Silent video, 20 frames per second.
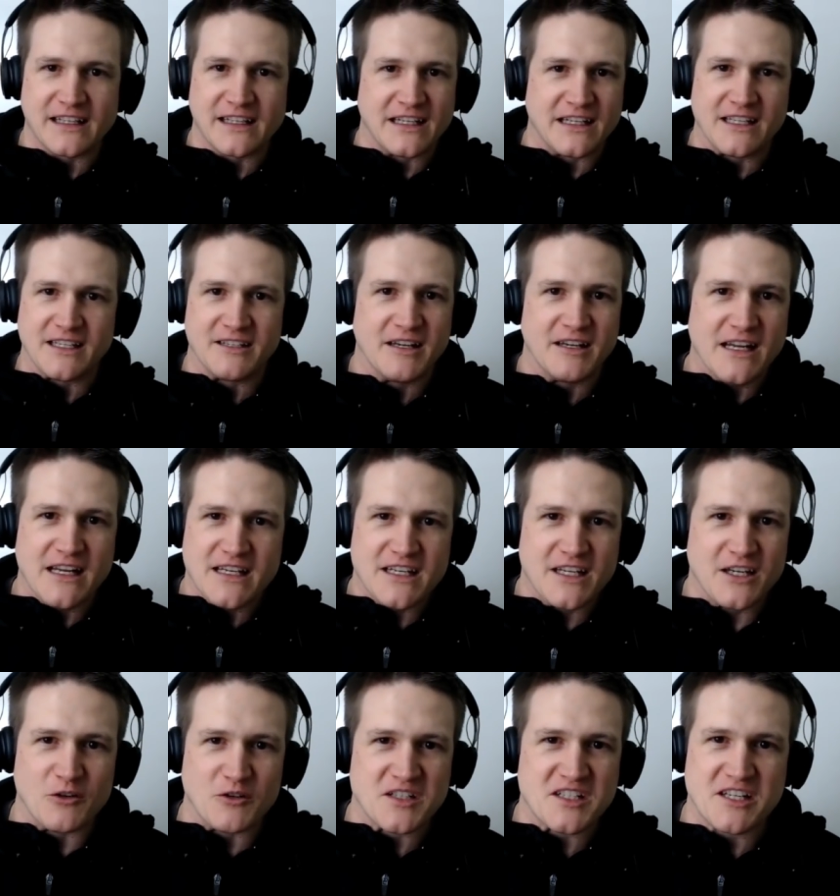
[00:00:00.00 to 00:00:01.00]
he
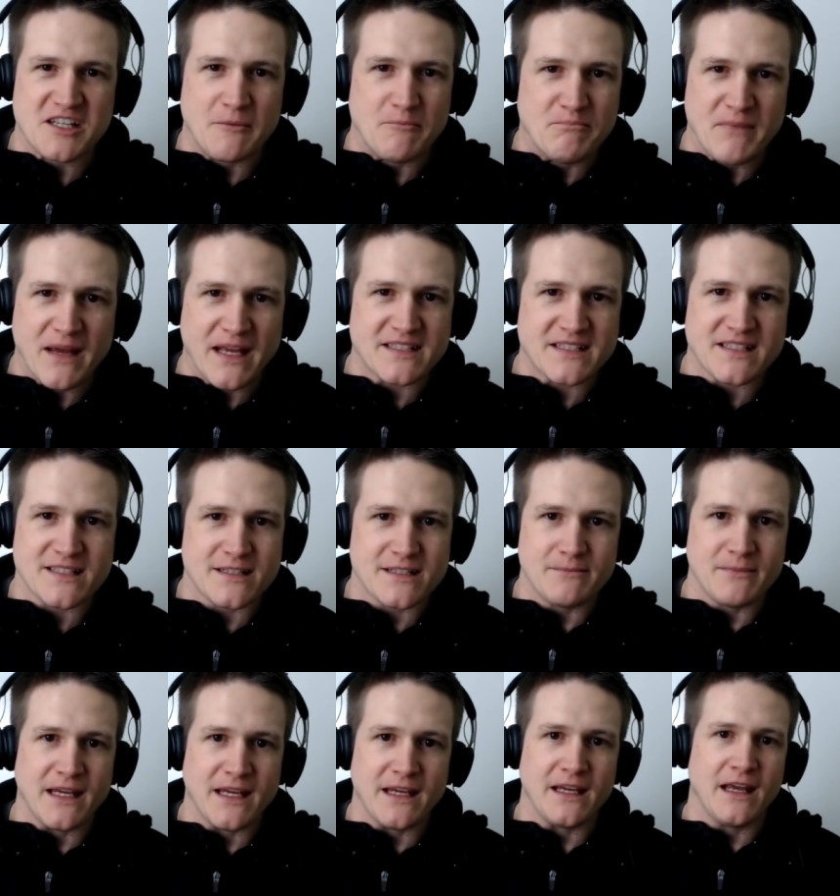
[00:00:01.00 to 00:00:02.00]
you know submits to
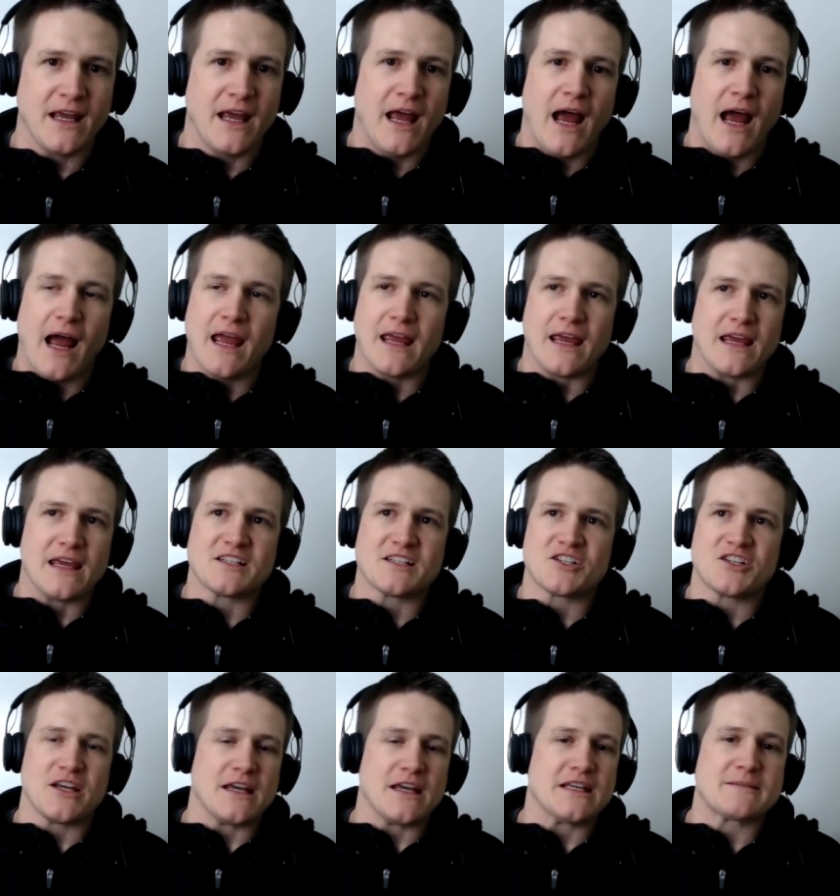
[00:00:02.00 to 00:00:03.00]
me
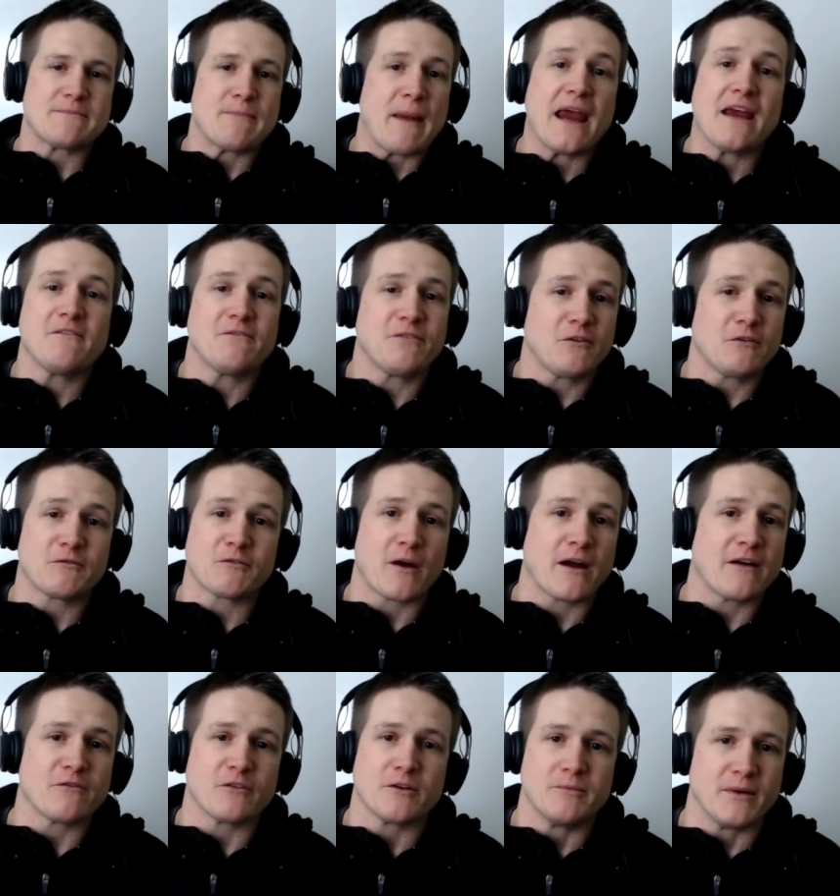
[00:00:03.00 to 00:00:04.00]
it's it's painful for
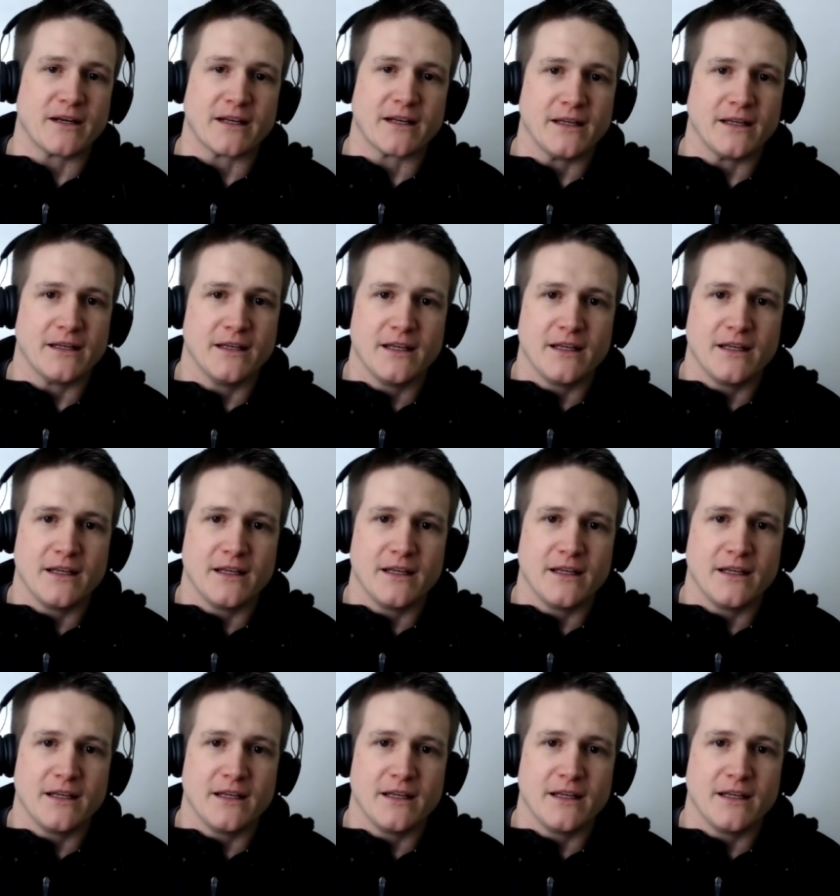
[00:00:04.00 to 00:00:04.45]
everybody